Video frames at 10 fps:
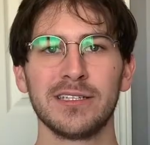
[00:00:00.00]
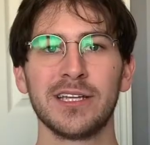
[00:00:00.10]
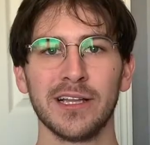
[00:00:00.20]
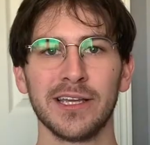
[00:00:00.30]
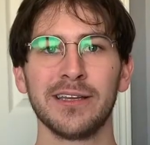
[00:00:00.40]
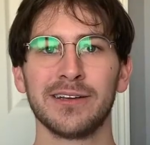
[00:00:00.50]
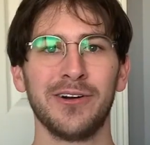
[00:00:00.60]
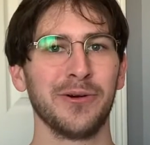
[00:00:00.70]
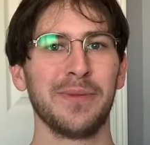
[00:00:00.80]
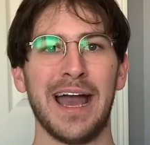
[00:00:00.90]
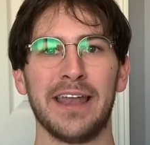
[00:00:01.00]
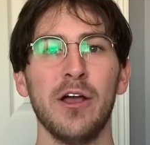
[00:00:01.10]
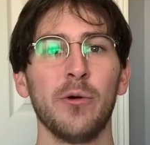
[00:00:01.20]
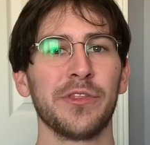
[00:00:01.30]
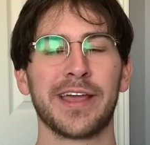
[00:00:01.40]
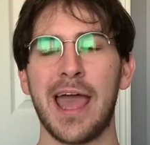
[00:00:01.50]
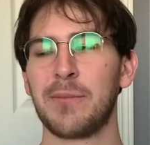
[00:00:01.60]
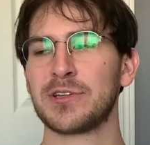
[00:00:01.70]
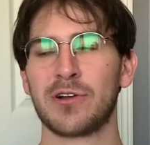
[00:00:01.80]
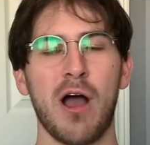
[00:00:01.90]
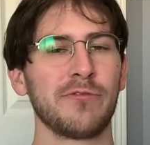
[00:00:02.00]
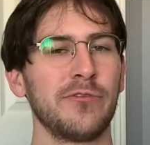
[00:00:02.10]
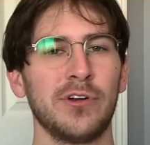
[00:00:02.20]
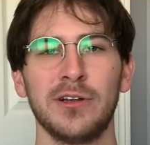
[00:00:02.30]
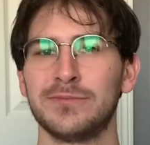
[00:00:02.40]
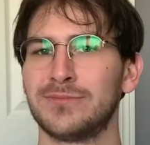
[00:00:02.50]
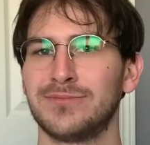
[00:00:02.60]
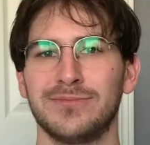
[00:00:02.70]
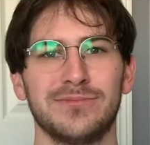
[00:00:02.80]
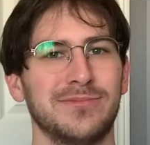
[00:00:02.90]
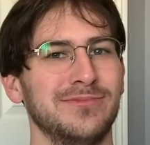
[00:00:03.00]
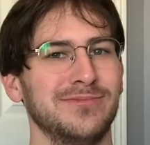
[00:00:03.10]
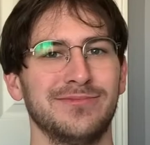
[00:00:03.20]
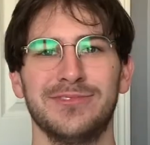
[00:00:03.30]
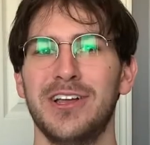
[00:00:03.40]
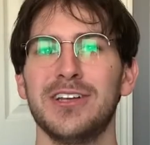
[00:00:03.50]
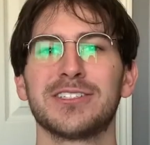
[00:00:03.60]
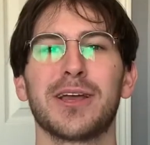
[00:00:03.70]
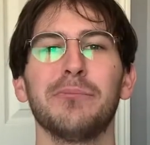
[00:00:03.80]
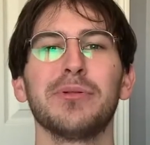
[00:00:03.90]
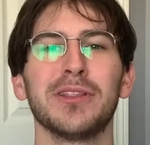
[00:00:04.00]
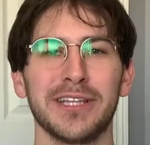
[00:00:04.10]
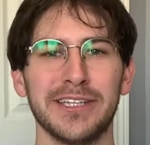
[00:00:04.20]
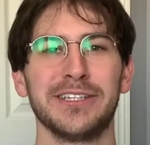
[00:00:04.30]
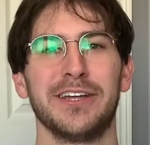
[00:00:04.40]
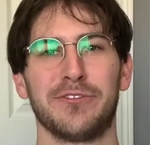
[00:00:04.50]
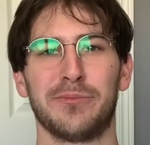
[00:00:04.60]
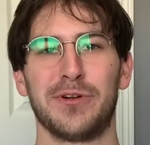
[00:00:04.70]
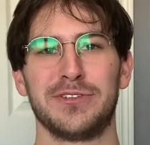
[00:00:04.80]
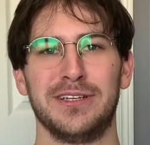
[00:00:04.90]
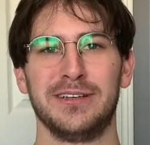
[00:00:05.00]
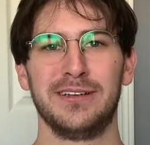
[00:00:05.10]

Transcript: Tilly? Oh man, when the cameras are off of her, it's a completely different person.